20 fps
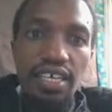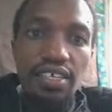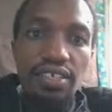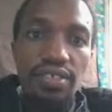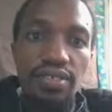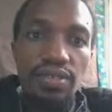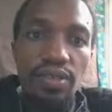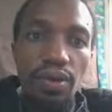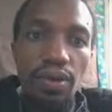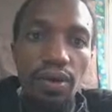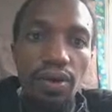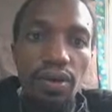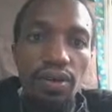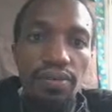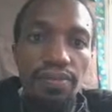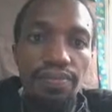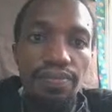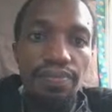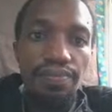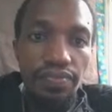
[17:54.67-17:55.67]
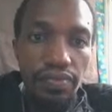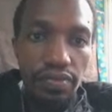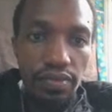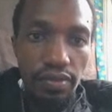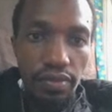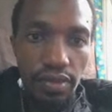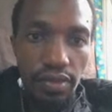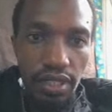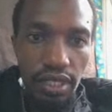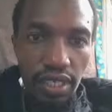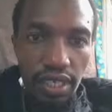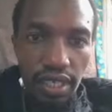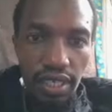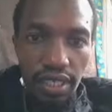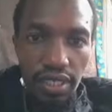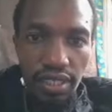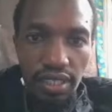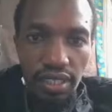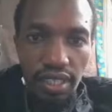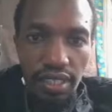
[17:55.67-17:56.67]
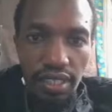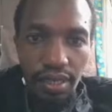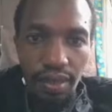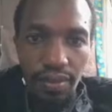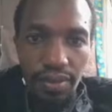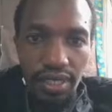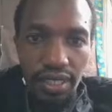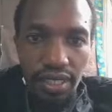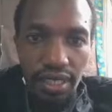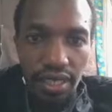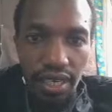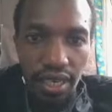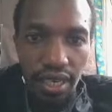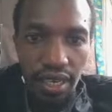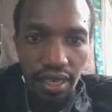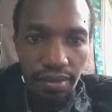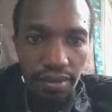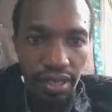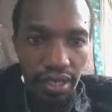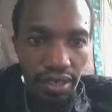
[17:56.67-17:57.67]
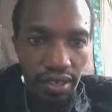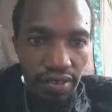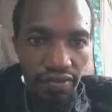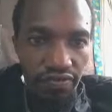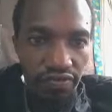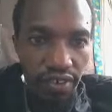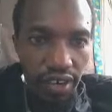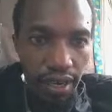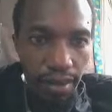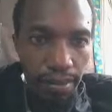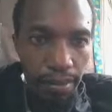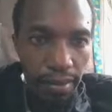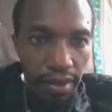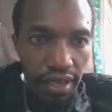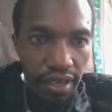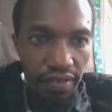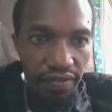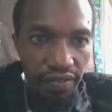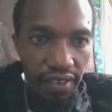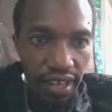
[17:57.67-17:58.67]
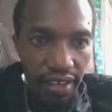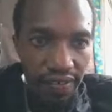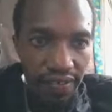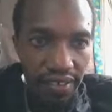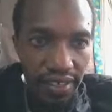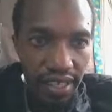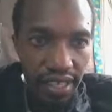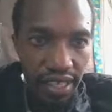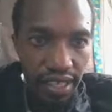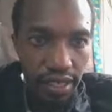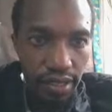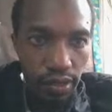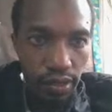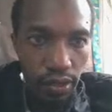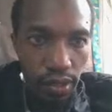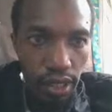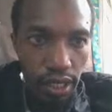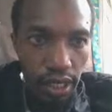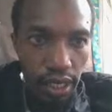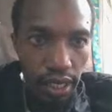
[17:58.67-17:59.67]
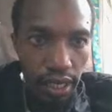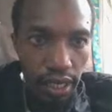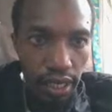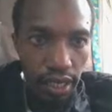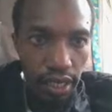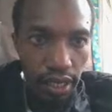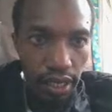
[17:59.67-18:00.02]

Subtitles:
So just a minute, let me confirm if everything is okay.